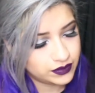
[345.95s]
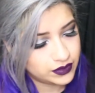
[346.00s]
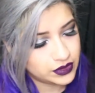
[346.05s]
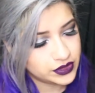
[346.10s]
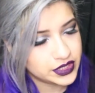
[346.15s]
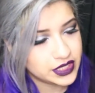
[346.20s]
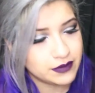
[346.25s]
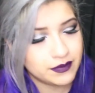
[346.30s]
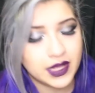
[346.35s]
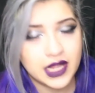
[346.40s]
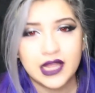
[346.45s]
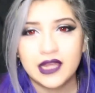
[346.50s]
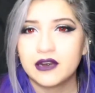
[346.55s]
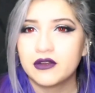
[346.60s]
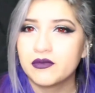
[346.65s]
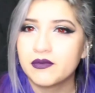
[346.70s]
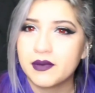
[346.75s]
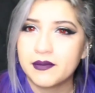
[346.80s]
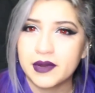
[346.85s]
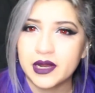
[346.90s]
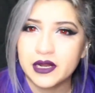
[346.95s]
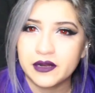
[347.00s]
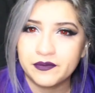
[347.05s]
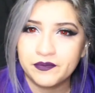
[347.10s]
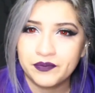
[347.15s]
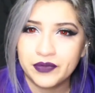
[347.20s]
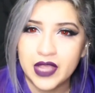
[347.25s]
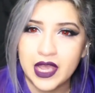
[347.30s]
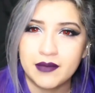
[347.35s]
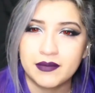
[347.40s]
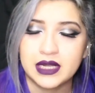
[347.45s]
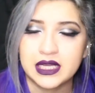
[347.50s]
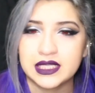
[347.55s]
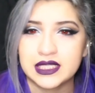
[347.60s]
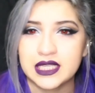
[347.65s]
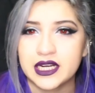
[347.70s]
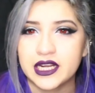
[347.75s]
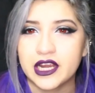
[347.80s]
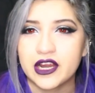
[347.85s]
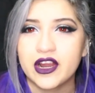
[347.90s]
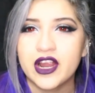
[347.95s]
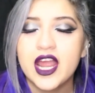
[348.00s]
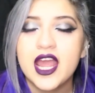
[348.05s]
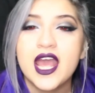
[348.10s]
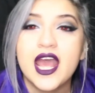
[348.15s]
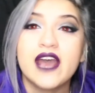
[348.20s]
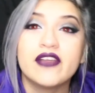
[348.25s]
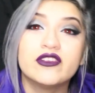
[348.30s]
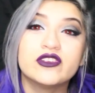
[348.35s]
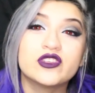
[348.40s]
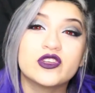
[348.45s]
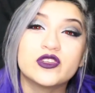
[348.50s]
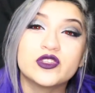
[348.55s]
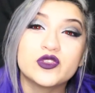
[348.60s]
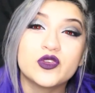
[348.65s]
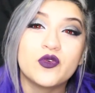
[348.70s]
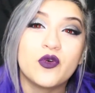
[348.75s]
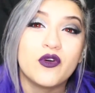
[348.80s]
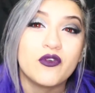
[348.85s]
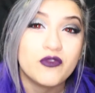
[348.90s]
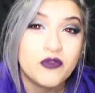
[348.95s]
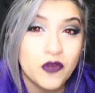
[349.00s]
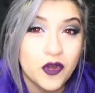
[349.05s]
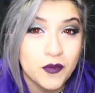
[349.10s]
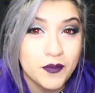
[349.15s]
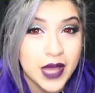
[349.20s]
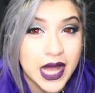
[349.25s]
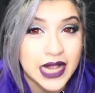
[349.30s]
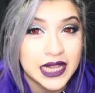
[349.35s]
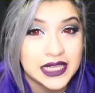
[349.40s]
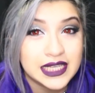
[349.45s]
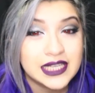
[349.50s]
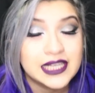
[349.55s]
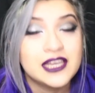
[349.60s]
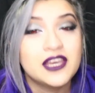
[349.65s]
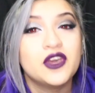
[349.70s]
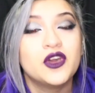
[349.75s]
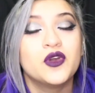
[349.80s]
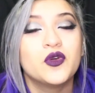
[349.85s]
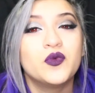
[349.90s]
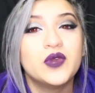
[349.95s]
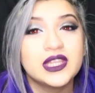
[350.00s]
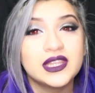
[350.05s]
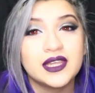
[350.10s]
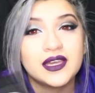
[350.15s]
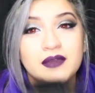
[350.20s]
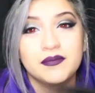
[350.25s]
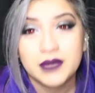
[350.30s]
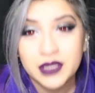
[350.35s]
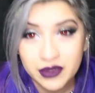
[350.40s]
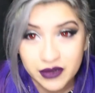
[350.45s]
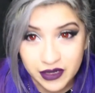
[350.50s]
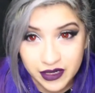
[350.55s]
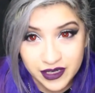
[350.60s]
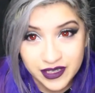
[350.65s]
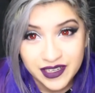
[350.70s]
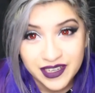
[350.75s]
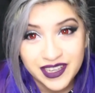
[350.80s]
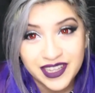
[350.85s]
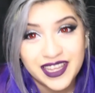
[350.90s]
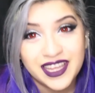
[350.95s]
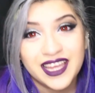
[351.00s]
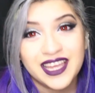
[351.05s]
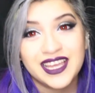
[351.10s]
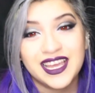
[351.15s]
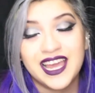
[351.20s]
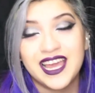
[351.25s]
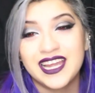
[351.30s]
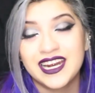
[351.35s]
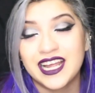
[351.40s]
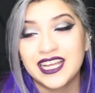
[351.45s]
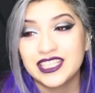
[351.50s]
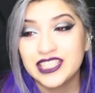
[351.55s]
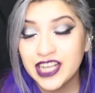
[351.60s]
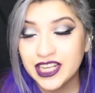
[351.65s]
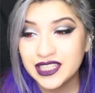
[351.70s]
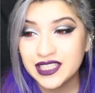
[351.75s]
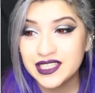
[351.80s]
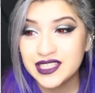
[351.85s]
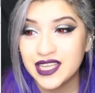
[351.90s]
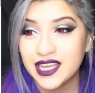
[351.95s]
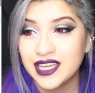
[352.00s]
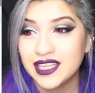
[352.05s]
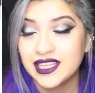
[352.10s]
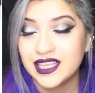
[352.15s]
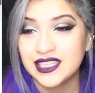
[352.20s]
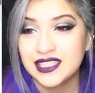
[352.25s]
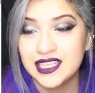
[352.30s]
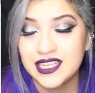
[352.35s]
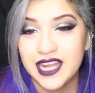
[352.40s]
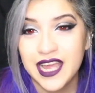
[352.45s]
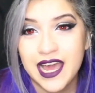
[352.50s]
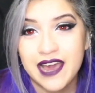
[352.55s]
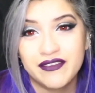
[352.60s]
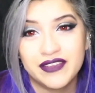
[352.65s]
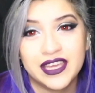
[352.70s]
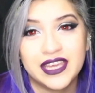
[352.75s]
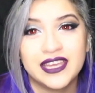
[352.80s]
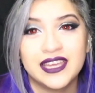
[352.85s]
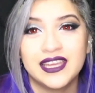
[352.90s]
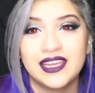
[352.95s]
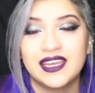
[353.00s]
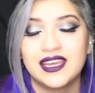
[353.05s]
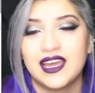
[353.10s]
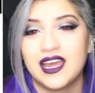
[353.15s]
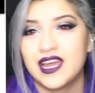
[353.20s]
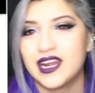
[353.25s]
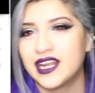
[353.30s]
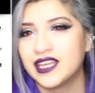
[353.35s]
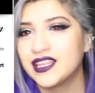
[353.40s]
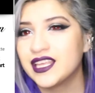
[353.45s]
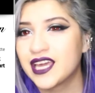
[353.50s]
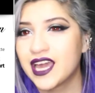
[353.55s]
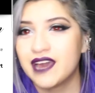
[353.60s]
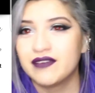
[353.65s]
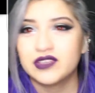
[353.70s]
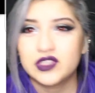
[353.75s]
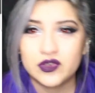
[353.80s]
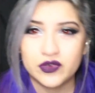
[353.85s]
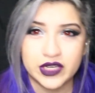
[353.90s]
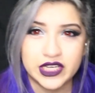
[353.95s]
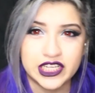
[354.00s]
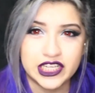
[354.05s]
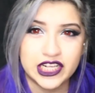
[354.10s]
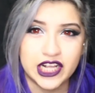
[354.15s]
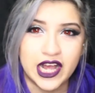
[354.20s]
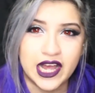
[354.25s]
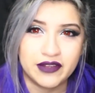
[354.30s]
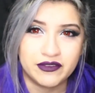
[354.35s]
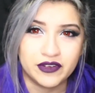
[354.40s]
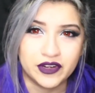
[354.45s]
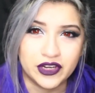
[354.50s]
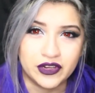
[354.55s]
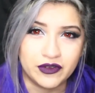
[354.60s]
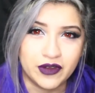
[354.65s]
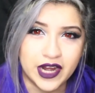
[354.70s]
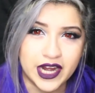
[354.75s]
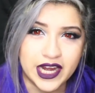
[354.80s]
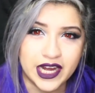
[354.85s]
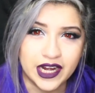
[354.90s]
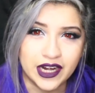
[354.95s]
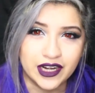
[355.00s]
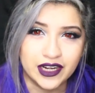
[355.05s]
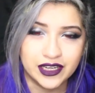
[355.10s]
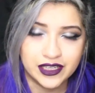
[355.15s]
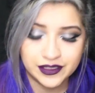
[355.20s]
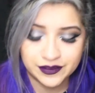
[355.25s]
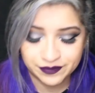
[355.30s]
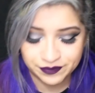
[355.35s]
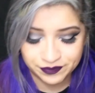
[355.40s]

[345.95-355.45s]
13 pallet, I don't remember how many is in here. And there's also a 4 pallet with a mirror. And I checked the site and they did have it, and I think I have a screenshot for you right here.